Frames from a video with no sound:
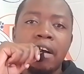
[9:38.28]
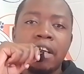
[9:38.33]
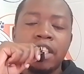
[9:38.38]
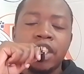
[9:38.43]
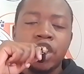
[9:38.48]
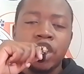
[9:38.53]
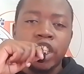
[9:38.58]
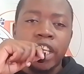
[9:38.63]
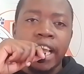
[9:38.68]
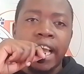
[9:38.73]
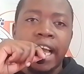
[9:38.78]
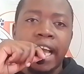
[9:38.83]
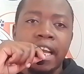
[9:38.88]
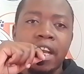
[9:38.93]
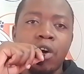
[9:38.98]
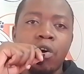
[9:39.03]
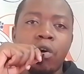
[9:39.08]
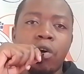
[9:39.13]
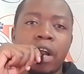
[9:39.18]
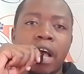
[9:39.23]

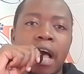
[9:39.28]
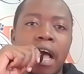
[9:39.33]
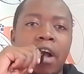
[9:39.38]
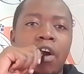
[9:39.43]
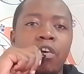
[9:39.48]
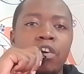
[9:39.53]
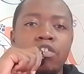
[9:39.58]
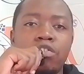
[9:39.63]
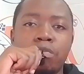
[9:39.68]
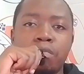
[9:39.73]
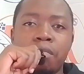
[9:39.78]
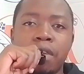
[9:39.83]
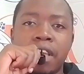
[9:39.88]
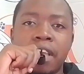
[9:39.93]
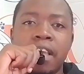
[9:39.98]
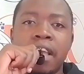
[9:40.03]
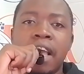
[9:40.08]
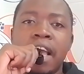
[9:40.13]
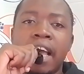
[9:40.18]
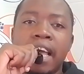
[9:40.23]
shared, or are going to
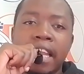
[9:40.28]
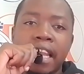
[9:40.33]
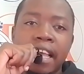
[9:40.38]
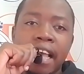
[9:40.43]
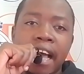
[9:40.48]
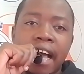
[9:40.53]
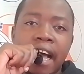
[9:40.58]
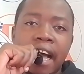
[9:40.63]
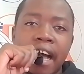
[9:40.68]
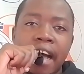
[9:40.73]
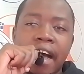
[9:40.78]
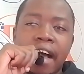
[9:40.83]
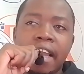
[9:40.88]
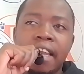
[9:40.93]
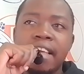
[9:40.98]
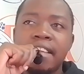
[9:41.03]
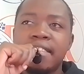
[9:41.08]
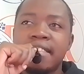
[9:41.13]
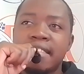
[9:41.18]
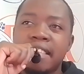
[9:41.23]
be
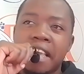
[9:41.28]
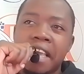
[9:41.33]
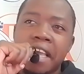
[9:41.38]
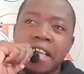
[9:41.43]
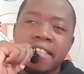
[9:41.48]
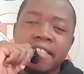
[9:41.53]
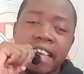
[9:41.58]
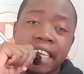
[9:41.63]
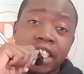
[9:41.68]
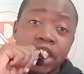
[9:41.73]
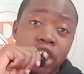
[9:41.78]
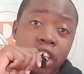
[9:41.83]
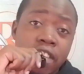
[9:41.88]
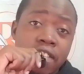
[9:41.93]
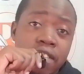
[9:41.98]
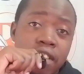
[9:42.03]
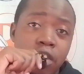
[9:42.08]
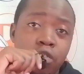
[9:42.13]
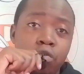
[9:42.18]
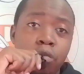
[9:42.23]
let's say
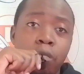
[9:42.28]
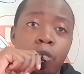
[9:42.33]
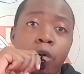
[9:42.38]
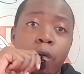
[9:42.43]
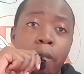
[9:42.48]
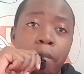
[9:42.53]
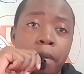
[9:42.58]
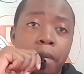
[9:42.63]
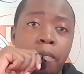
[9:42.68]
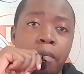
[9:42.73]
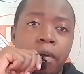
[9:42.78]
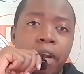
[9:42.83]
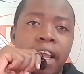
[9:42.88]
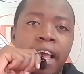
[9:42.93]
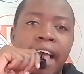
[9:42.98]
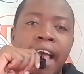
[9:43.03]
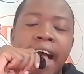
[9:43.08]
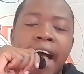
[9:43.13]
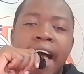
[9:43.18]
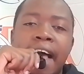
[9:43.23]
suggested to more
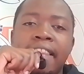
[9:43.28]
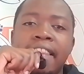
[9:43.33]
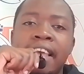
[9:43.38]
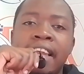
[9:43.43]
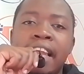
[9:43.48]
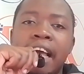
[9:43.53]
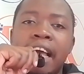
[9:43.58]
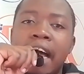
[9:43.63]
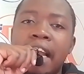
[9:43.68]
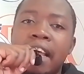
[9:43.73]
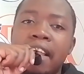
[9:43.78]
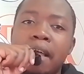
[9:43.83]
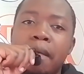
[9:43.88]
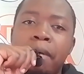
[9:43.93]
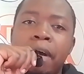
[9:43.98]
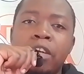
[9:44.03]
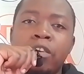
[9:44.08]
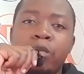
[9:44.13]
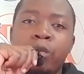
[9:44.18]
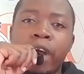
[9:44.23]
people. And then another
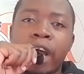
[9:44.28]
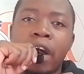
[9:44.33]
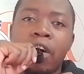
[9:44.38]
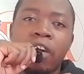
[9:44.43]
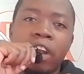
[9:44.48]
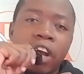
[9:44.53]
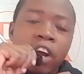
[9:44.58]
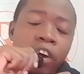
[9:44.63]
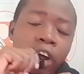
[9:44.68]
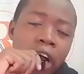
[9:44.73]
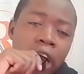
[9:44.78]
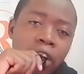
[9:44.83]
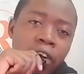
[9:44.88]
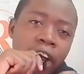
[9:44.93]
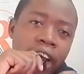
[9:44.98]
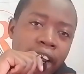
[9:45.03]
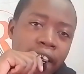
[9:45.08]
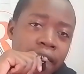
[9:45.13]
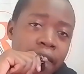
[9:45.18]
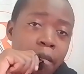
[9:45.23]
part where
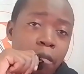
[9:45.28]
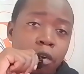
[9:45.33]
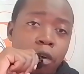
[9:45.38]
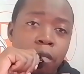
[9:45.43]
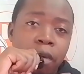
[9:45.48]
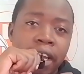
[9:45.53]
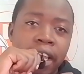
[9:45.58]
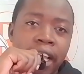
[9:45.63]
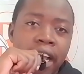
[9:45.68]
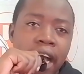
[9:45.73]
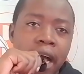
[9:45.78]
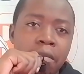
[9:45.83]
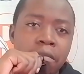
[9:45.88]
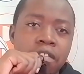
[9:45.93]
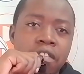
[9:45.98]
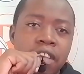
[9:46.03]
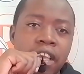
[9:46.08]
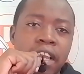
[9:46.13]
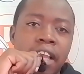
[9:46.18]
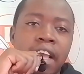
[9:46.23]
algorithm algorithm normally
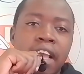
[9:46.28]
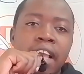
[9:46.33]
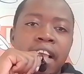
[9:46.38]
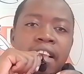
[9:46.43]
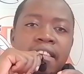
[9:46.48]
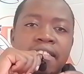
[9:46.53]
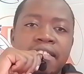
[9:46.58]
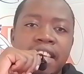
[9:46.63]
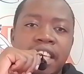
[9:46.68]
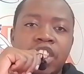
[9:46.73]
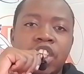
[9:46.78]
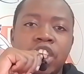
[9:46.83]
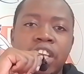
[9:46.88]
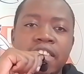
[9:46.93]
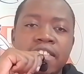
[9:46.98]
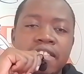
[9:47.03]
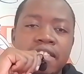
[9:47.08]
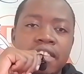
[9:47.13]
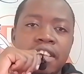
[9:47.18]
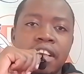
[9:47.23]
comes in is
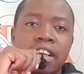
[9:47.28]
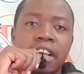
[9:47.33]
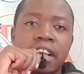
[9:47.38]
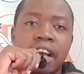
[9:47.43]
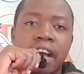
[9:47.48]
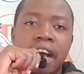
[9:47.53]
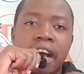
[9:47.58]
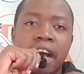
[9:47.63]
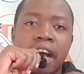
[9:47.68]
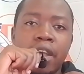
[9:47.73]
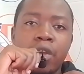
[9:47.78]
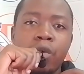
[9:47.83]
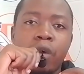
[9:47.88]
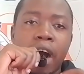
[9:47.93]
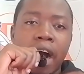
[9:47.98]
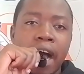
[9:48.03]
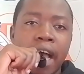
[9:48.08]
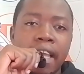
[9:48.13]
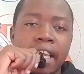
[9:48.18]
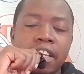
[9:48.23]
suggesting
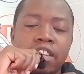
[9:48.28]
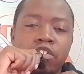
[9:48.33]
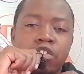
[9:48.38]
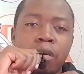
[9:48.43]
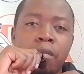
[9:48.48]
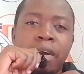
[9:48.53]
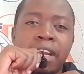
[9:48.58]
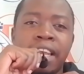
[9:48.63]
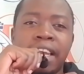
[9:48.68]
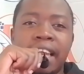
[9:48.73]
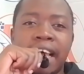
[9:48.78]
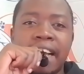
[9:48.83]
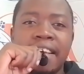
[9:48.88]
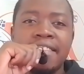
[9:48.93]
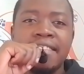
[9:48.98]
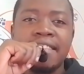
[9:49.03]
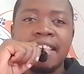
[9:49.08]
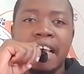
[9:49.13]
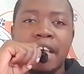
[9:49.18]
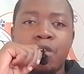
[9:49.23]
it normally
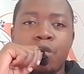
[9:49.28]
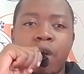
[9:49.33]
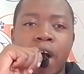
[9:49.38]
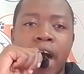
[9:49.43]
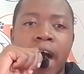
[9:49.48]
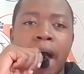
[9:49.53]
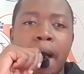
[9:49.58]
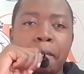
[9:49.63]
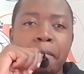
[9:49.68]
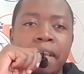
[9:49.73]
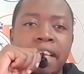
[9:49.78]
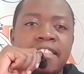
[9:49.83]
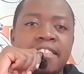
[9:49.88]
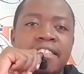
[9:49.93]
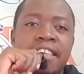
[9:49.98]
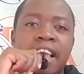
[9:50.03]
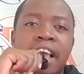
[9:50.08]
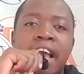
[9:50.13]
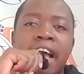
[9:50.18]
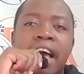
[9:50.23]
learns your
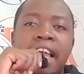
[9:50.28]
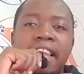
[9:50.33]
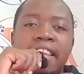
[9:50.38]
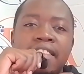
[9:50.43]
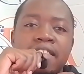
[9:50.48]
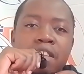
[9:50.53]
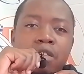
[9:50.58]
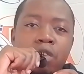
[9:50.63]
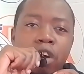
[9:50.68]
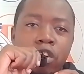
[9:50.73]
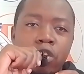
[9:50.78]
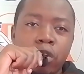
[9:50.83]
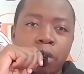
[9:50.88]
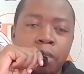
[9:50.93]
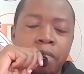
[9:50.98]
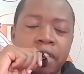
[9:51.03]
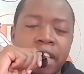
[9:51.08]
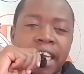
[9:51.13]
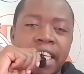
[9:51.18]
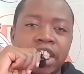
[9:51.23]
habits, let's say your
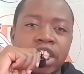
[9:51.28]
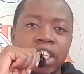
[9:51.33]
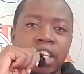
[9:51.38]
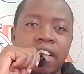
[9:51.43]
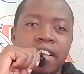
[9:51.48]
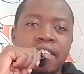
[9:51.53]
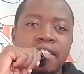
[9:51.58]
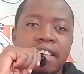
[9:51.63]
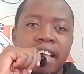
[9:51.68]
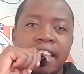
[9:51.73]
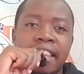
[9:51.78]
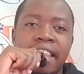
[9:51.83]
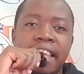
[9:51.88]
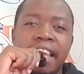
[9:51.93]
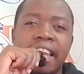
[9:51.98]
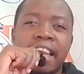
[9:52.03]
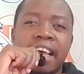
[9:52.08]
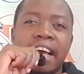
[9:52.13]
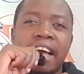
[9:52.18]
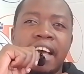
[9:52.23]
top searches, and
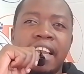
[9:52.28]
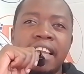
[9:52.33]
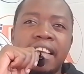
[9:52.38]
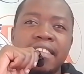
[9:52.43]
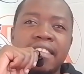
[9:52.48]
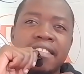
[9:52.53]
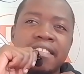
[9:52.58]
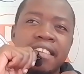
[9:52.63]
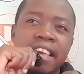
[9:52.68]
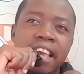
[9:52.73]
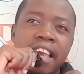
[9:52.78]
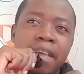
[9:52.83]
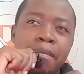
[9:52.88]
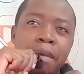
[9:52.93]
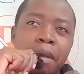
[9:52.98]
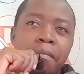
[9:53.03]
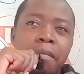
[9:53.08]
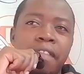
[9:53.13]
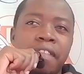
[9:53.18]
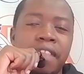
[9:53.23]
then let's say
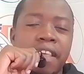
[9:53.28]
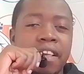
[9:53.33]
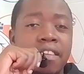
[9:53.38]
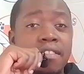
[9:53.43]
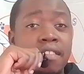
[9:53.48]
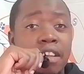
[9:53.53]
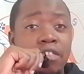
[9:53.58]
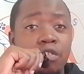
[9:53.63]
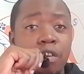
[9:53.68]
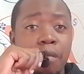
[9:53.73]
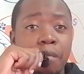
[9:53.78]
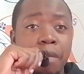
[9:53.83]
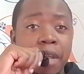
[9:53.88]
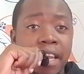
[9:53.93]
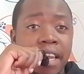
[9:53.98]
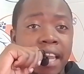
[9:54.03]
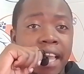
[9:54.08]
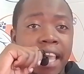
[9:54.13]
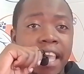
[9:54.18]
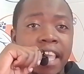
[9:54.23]
maybe things that you have
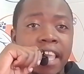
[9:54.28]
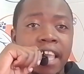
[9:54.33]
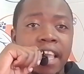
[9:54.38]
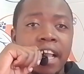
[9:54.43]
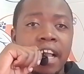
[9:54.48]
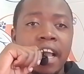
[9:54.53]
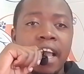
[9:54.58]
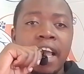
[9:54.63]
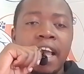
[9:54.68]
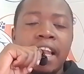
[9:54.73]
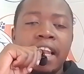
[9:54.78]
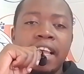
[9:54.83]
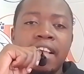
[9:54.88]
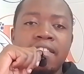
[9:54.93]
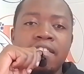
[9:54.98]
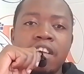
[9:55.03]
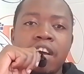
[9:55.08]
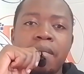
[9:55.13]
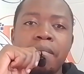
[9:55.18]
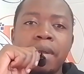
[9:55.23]
been liking.
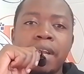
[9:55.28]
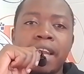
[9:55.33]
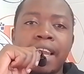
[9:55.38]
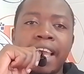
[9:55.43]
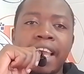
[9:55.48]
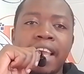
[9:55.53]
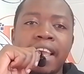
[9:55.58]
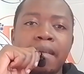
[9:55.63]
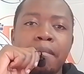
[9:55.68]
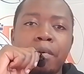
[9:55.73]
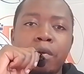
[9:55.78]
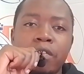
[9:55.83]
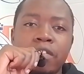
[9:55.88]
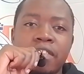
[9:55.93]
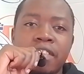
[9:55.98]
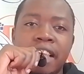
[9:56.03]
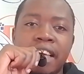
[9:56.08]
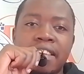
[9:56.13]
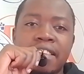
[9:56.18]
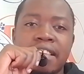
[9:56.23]
Let's say you have been liking
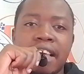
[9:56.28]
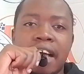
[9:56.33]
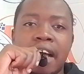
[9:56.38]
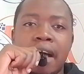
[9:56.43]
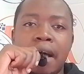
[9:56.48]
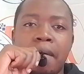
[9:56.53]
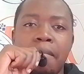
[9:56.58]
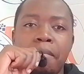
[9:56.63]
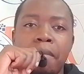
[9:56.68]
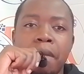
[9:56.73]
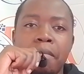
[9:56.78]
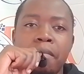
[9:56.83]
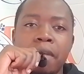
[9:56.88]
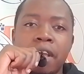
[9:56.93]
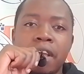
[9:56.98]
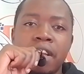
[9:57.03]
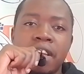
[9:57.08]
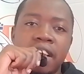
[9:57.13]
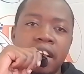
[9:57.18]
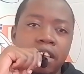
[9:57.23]
posts that
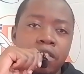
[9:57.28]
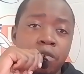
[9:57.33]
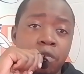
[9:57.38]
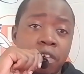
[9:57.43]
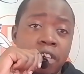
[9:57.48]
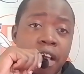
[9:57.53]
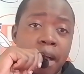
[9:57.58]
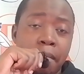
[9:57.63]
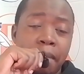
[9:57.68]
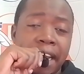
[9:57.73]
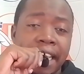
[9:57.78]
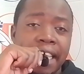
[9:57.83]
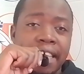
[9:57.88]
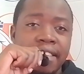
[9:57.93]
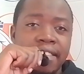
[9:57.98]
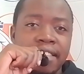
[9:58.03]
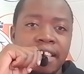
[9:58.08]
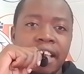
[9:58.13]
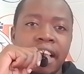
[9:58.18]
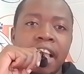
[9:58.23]
maybe deals with
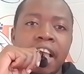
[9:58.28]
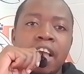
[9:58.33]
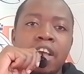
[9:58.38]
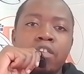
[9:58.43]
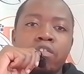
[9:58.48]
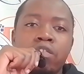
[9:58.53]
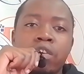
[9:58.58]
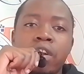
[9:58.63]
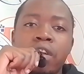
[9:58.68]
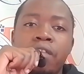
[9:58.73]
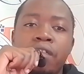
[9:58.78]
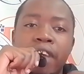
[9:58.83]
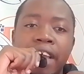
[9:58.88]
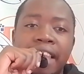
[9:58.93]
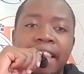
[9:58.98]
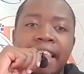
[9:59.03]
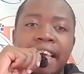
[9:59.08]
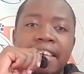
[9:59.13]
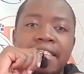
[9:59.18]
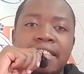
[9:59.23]
marketing, so you'll
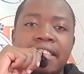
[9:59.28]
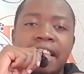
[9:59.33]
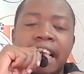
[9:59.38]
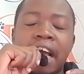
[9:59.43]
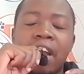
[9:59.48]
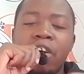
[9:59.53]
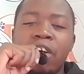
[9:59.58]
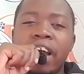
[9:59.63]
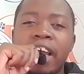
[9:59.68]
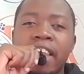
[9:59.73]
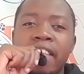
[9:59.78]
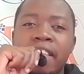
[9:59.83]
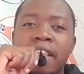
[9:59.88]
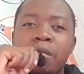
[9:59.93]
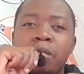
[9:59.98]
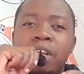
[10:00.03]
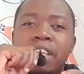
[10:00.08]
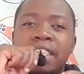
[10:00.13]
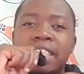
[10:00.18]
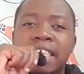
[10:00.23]
find that the
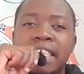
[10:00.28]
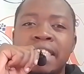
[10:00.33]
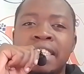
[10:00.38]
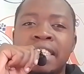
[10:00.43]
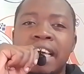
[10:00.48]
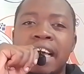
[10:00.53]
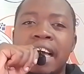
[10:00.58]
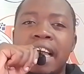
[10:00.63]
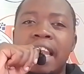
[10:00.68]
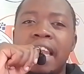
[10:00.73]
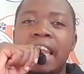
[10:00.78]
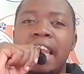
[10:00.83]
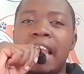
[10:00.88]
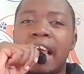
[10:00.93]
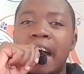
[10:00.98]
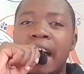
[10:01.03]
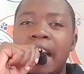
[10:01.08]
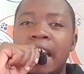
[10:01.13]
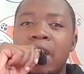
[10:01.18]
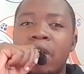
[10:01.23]
algorithm will just
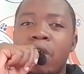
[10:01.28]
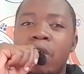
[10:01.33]
learn,